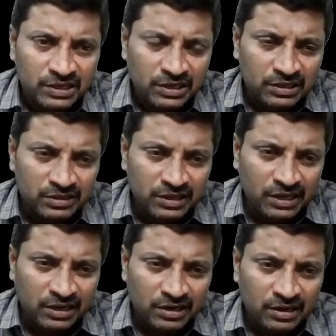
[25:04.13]

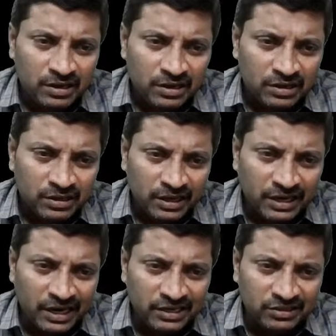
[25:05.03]
Then
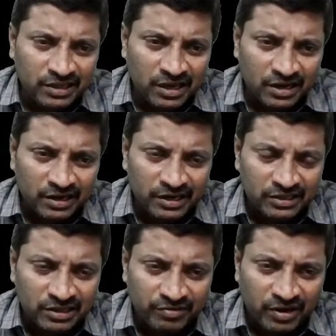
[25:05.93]
again they are reading
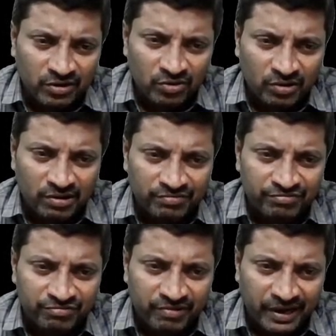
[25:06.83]
the value of
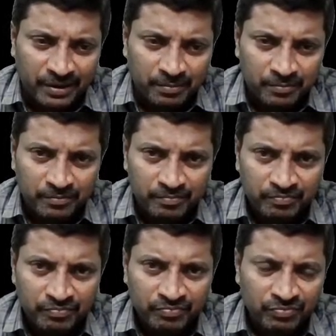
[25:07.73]
Y.
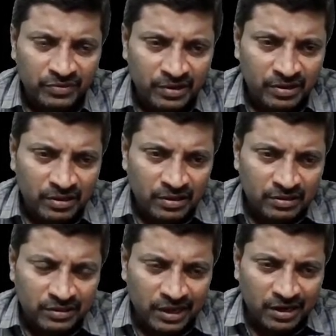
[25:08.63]

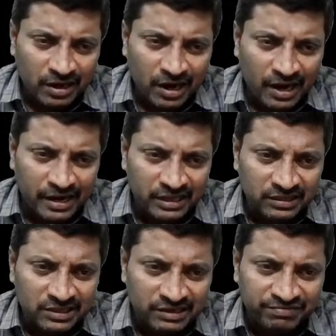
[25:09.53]
They are adding
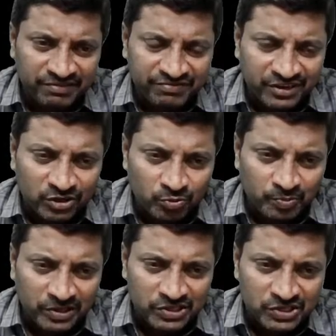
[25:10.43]
that 50
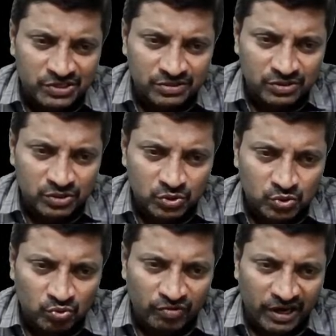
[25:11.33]
rupees
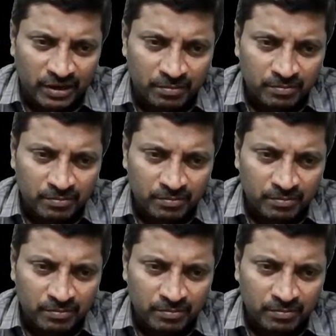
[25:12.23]
to Y.